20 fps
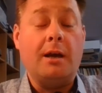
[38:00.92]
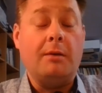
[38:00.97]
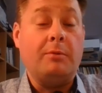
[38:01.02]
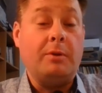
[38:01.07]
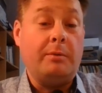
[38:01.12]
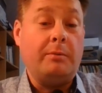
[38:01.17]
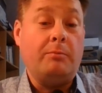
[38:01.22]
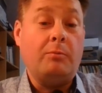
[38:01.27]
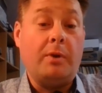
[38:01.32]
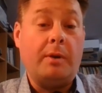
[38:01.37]

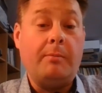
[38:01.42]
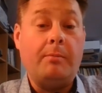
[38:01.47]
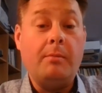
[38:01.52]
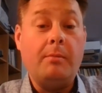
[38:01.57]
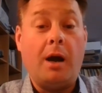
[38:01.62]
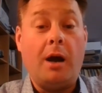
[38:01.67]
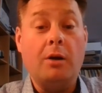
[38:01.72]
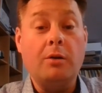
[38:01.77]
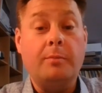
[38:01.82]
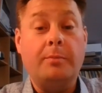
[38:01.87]
we
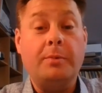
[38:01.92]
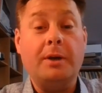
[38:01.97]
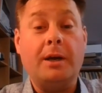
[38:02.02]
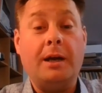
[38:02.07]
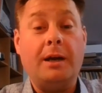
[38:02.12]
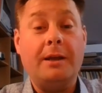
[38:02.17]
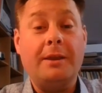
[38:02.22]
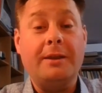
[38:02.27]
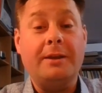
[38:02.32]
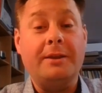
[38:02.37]
hope
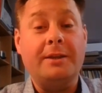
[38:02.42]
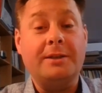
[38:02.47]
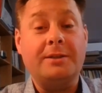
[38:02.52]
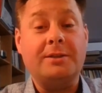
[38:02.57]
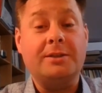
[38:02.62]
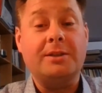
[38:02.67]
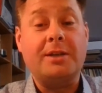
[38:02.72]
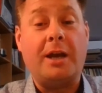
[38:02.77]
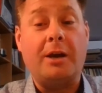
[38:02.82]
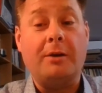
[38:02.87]
that this
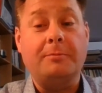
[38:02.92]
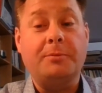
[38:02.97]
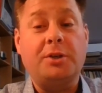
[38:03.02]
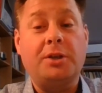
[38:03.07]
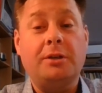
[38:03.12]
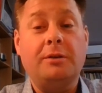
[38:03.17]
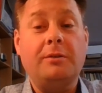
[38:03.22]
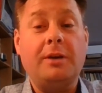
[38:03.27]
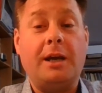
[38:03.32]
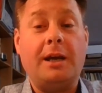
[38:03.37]
has helped
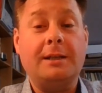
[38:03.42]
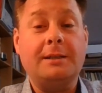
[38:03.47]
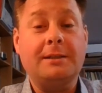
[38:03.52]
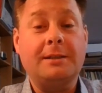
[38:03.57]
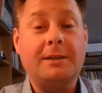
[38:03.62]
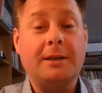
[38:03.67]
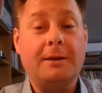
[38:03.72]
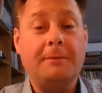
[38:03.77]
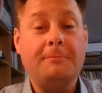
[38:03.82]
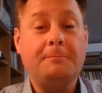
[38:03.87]
you,
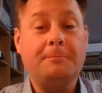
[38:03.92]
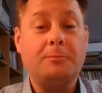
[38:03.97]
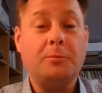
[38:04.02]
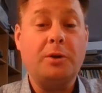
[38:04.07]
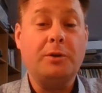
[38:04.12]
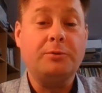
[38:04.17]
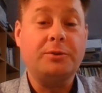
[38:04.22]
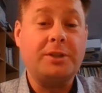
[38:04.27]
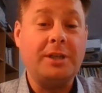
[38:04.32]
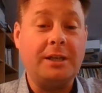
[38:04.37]
and
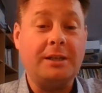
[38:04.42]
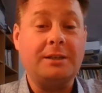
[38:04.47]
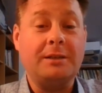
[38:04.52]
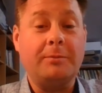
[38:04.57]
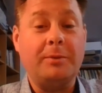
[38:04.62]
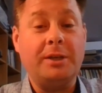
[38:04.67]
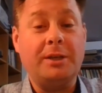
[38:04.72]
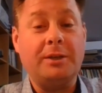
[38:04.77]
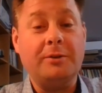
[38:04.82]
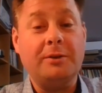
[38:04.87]
we'll seek to
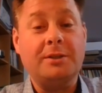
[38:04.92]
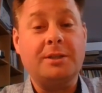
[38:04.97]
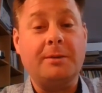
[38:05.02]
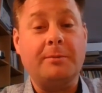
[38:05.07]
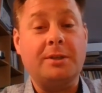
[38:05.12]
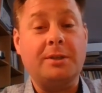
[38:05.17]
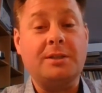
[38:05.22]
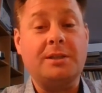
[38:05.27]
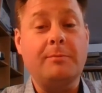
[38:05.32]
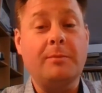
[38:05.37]
be doing
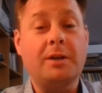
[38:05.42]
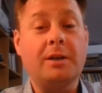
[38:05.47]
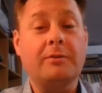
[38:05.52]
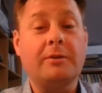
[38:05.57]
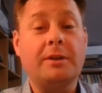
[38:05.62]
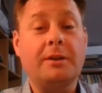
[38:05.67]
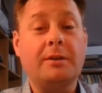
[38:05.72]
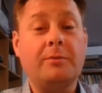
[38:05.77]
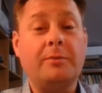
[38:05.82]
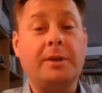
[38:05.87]
something
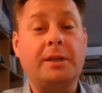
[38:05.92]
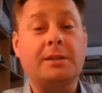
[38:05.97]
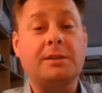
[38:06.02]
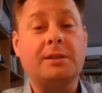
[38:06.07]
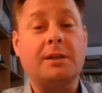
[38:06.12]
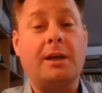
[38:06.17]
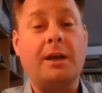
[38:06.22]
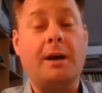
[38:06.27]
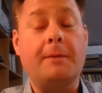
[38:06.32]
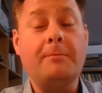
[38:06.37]
similar in the weeks
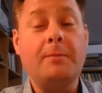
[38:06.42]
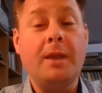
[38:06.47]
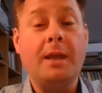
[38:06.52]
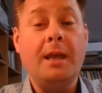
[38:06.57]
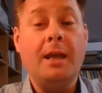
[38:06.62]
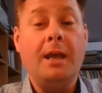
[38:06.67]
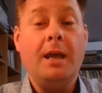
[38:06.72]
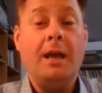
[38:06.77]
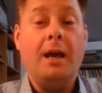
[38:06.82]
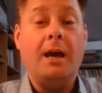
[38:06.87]
to come.
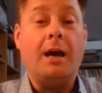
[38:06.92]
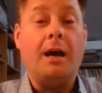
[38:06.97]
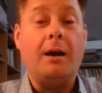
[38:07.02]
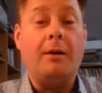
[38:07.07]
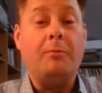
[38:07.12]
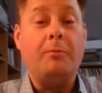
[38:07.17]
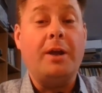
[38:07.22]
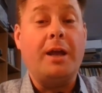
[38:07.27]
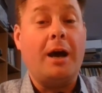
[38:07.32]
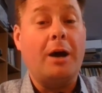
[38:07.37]

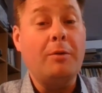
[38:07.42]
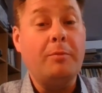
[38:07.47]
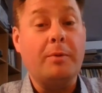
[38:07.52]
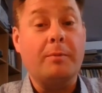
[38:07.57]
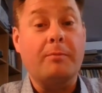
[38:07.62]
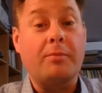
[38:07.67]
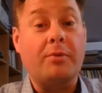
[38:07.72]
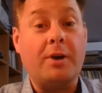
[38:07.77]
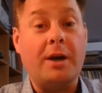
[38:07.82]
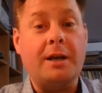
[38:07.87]
We hope
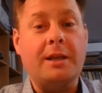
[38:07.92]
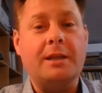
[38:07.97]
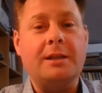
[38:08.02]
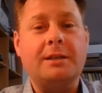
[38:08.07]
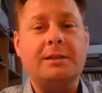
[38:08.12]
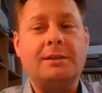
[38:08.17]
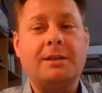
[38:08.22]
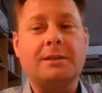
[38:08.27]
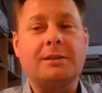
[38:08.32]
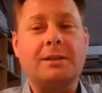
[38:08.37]
and pray that
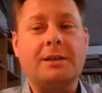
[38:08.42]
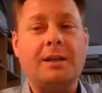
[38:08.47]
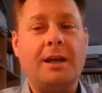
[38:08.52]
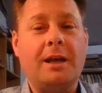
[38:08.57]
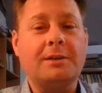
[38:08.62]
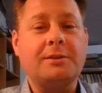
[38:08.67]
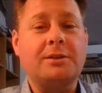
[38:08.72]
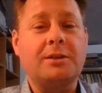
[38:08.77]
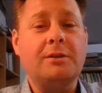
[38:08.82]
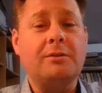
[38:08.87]
this doesn't
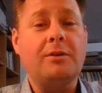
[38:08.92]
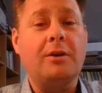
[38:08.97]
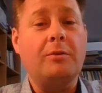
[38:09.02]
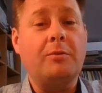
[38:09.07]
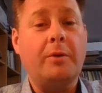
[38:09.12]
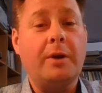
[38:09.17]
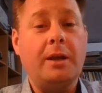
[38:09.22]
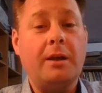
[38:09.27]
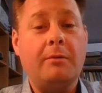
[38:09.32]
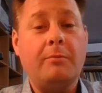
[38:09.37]
last too
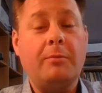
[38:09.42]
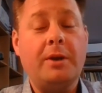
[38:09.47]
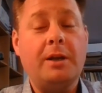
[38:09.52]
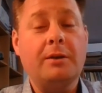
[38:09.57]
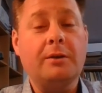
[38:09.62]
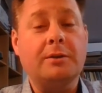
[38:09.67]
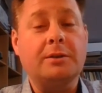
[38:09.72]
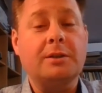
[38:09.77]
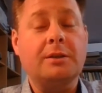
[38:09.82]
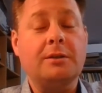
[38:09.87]
long. We
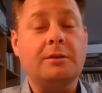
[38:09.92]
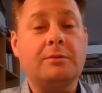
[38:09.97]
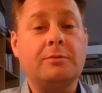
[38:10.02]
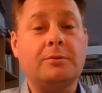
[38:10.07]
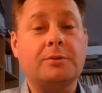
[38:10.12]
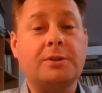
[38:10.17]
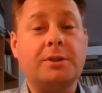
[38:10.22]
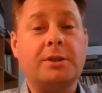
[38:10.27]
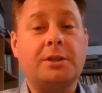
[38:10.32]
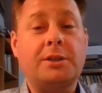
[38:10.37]
look to the
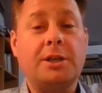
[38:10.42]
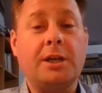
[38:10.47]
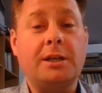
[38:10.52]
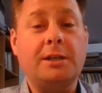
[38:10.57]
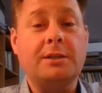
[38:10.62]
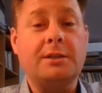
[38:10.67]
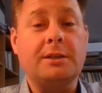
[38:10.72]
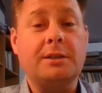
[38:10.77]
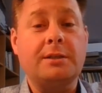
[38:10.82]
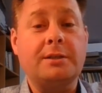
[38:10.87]
Lord to
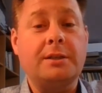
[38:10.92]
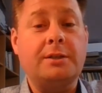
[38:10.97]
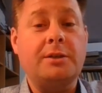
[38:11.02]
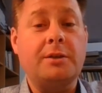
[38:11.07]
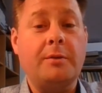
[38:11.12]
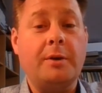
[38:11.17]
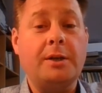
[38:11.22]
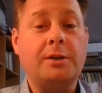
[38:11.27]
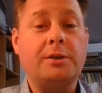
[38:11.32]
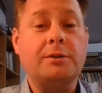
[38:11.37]
change this
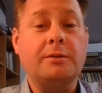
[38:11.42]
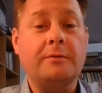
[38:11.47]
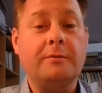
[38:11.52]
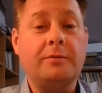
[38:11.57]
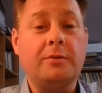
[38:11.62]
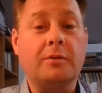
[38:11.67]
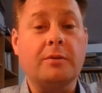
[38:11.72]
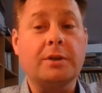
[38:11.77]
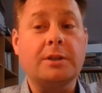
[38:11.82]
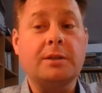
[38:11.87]
situation
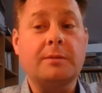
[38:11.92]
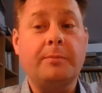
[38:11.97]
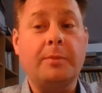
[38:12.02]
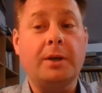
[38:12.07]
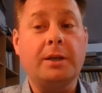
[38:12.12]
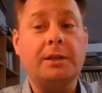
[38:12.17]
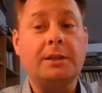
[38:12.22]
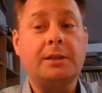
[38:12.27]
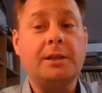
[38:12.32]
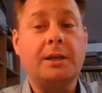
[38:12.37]
for us. But